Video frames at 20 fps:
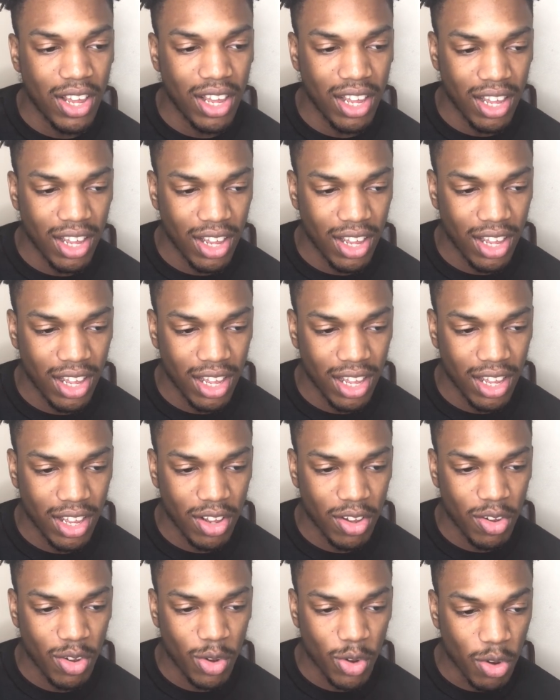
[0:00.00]
a
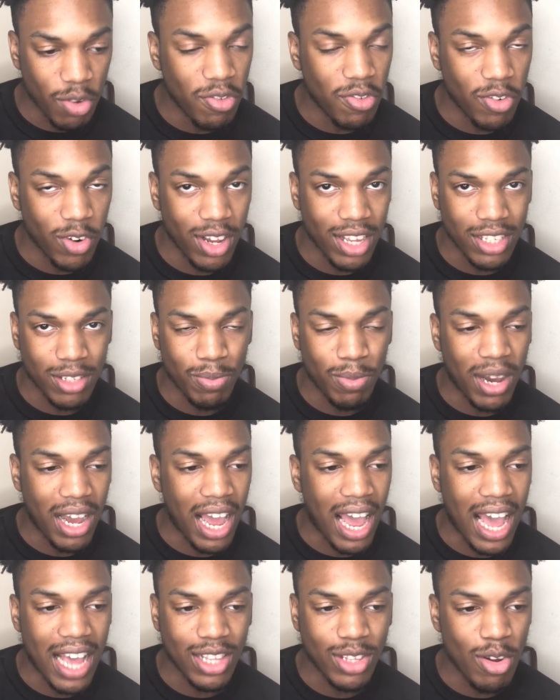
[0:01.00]
good voice,
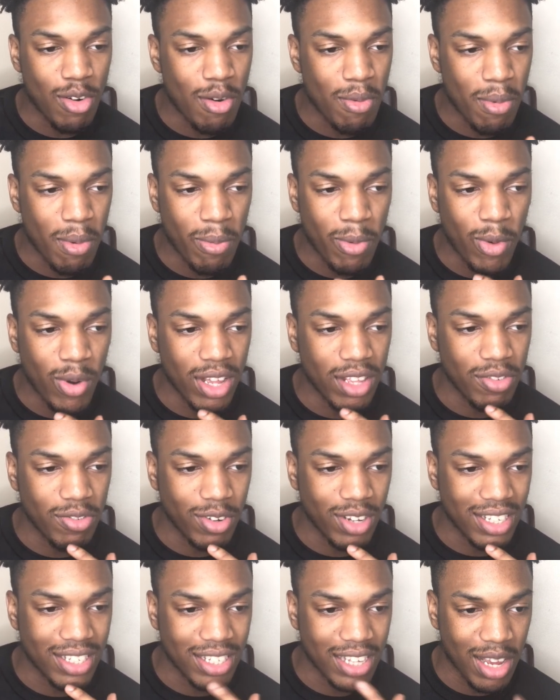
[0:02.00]
but I don't remember what his
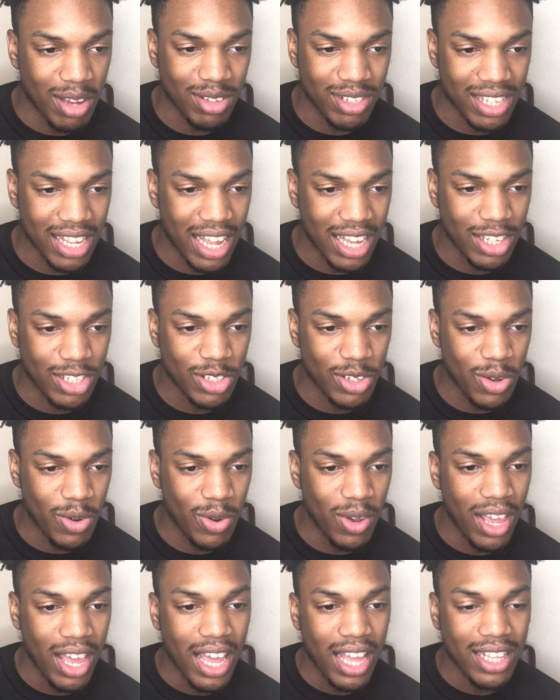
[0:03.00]
voice sounds like.
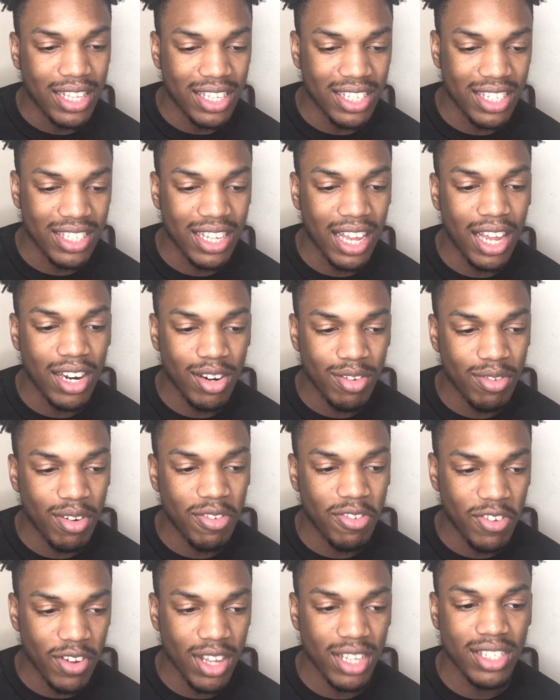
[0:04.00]
So this is kind of
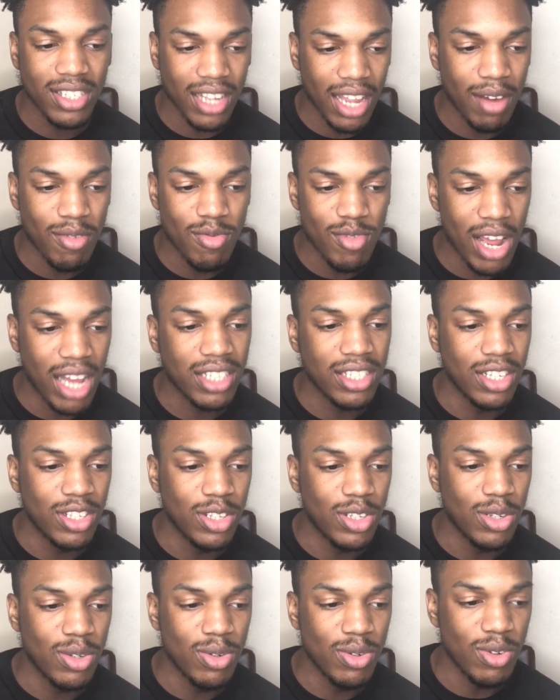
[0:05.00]
a first time
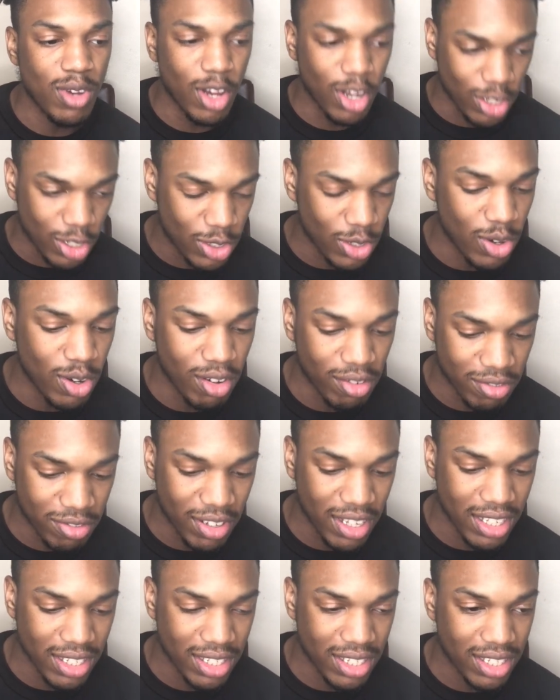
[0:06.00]
reacting to a song of
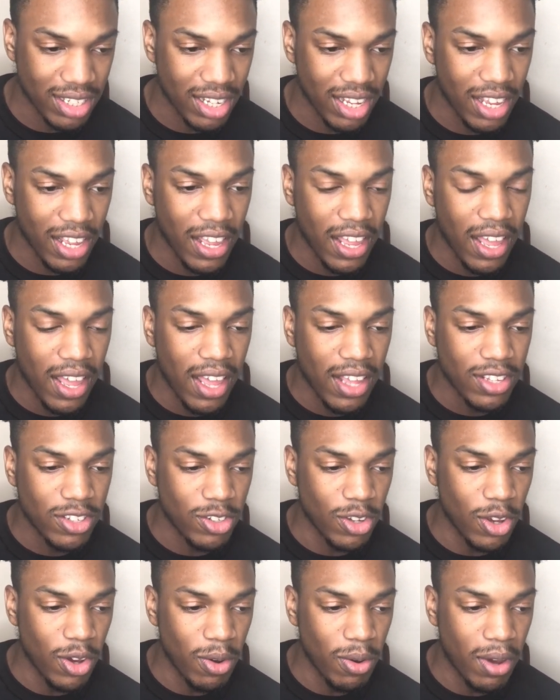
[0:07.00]
his.
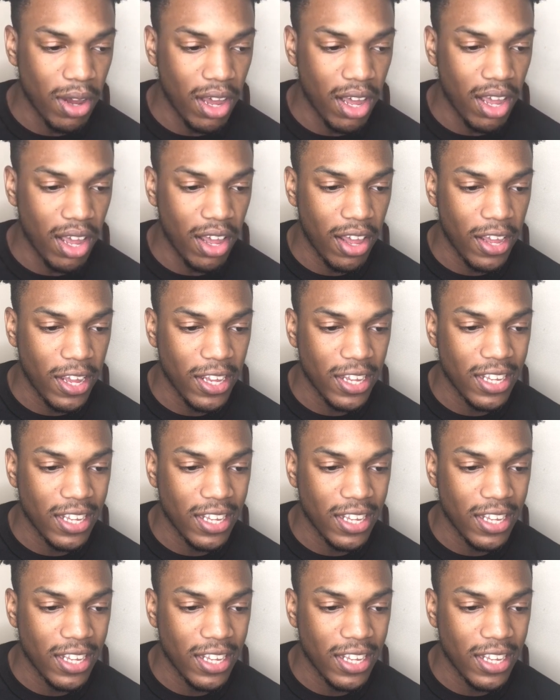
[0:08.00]
So